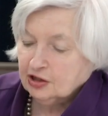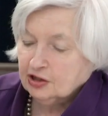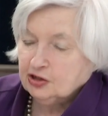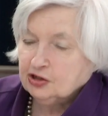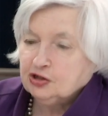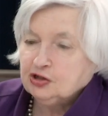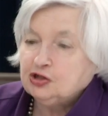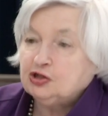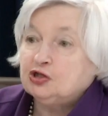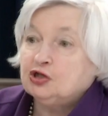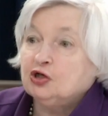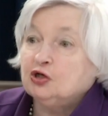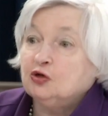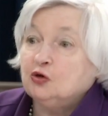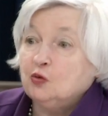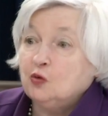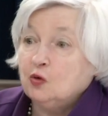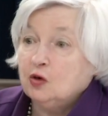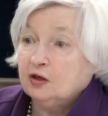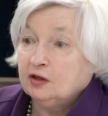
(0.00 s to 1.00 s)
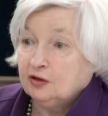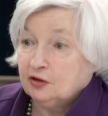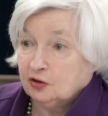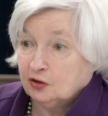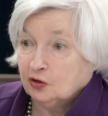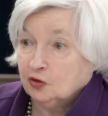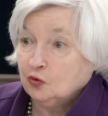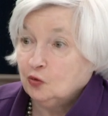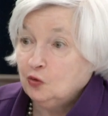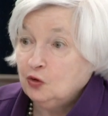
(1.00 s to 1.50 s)
So
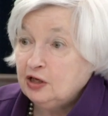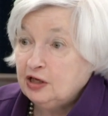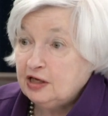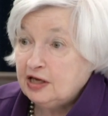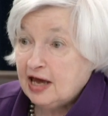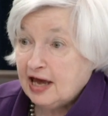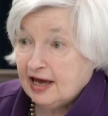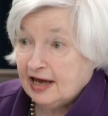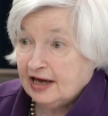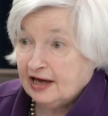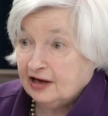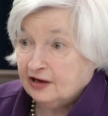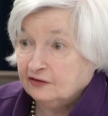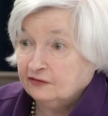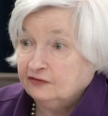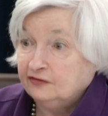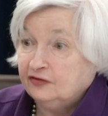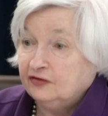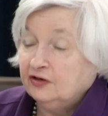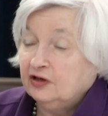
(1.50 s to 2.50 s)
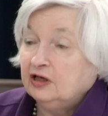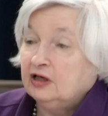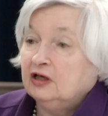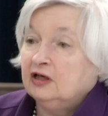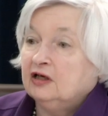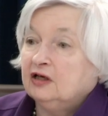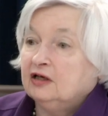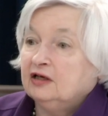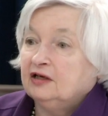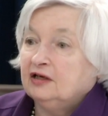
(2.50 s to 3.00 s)
we have
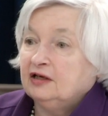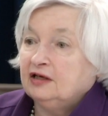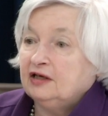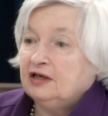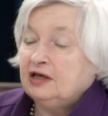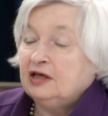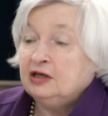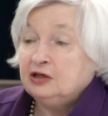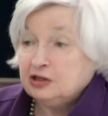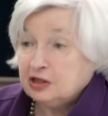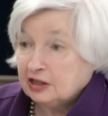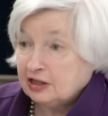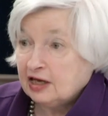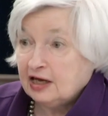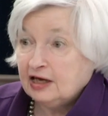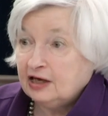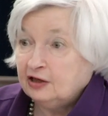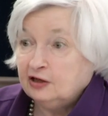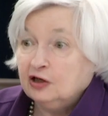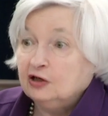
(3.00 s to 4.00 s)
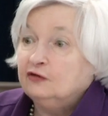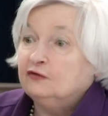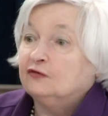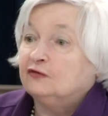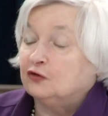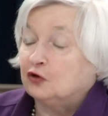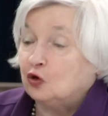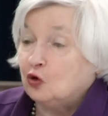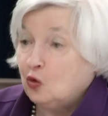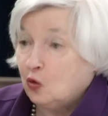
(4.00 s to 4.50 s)
indicated
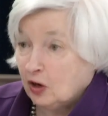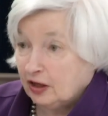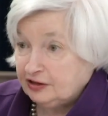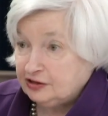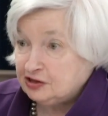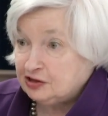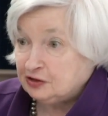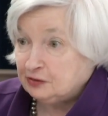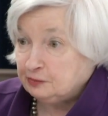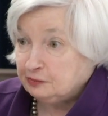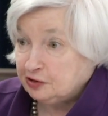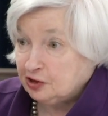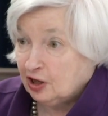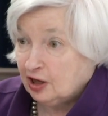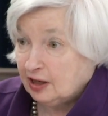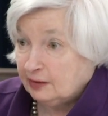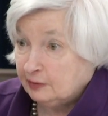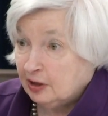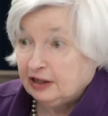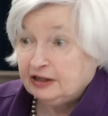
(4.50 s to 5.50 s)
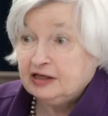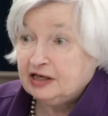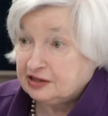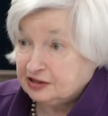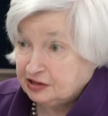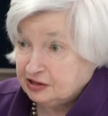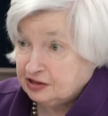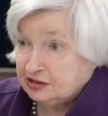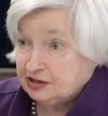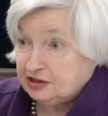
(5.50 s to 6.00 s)
for quite some time, I guess,
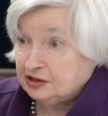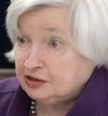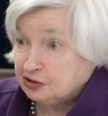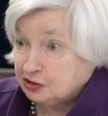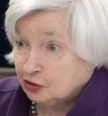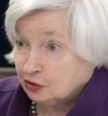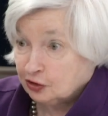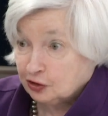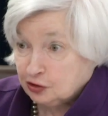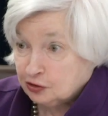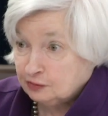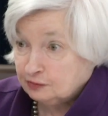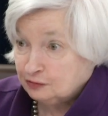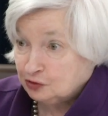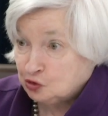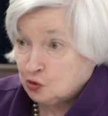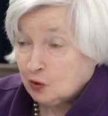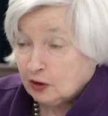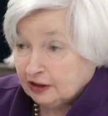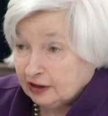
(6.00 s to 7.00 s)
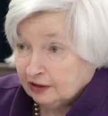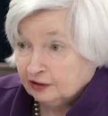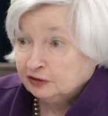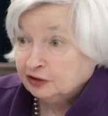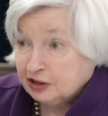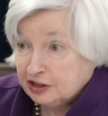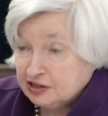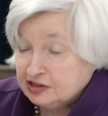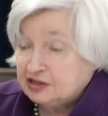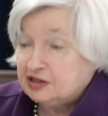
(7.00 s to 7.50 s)
since our at
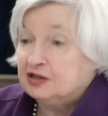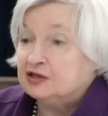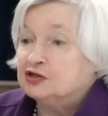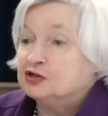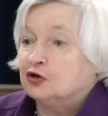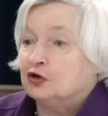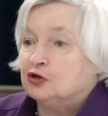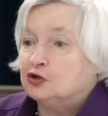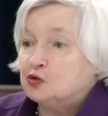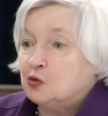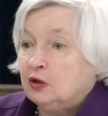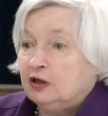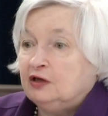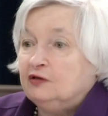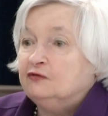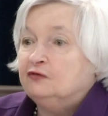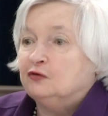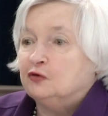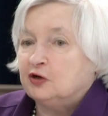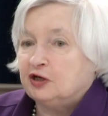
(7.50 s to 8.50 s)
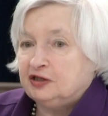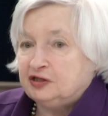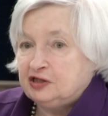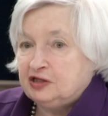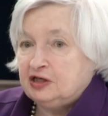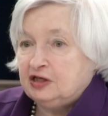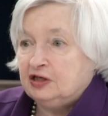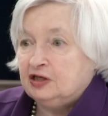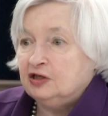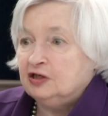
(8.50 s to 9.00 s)
least since our
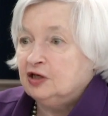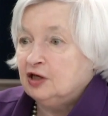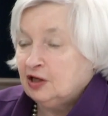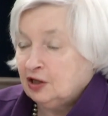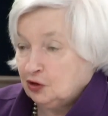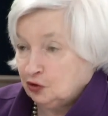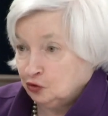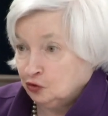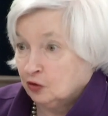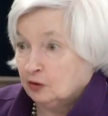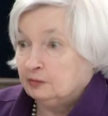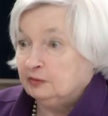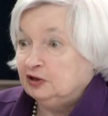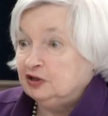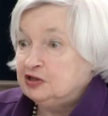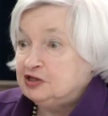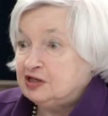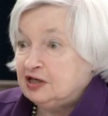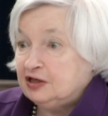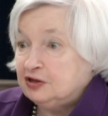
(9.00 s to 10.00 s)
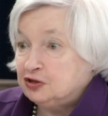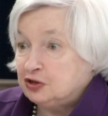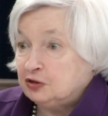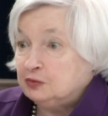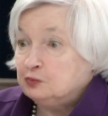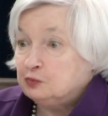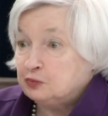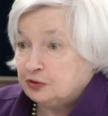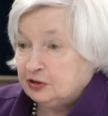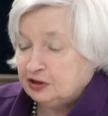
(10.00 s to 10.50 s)
2014
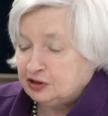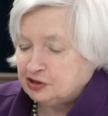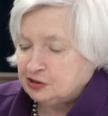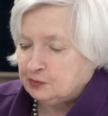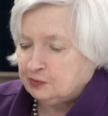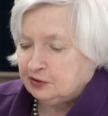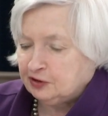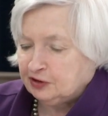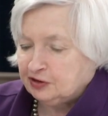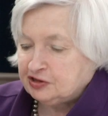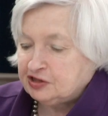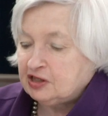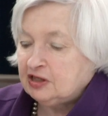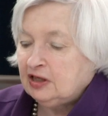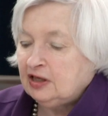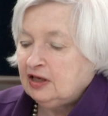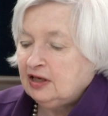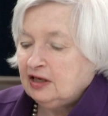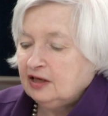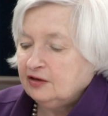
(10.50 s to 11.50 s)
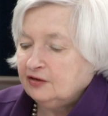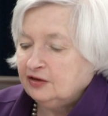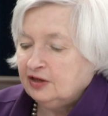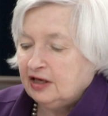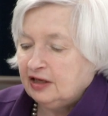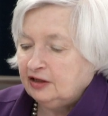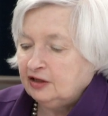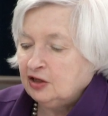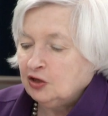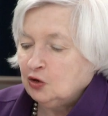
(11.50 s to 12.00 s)
normalization principles,
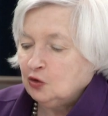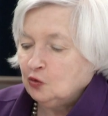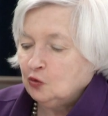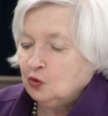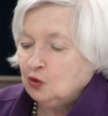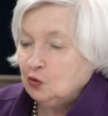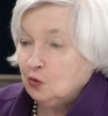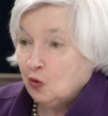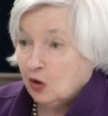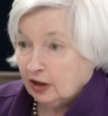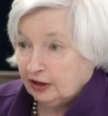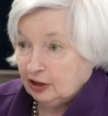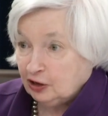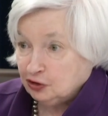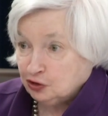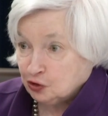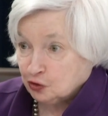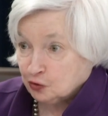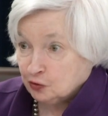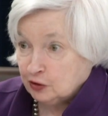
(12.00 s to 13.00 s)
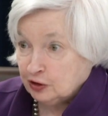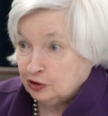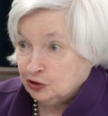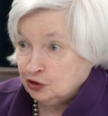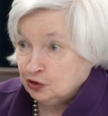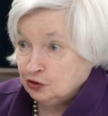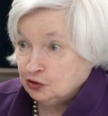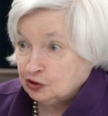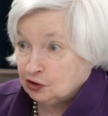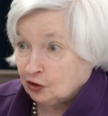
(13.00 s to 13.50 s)
that we wanted to
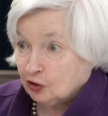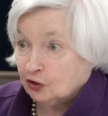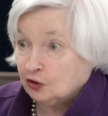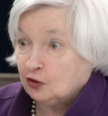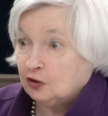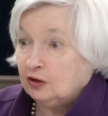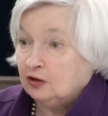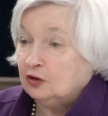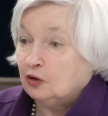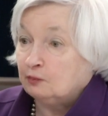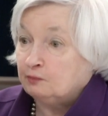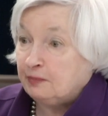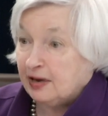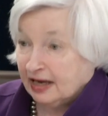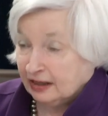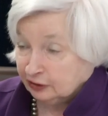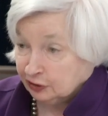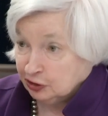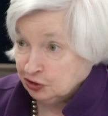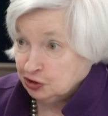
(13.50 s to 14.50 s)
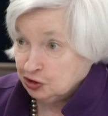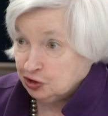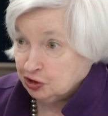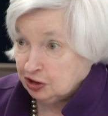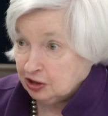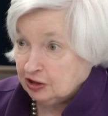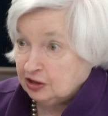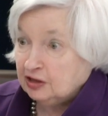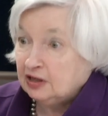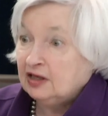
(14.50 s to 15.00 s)
reduce our balance
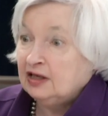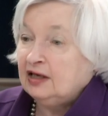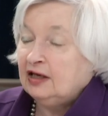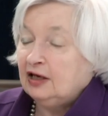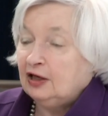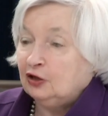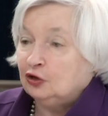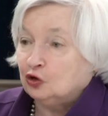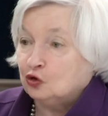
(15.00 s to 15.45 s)
sheet in a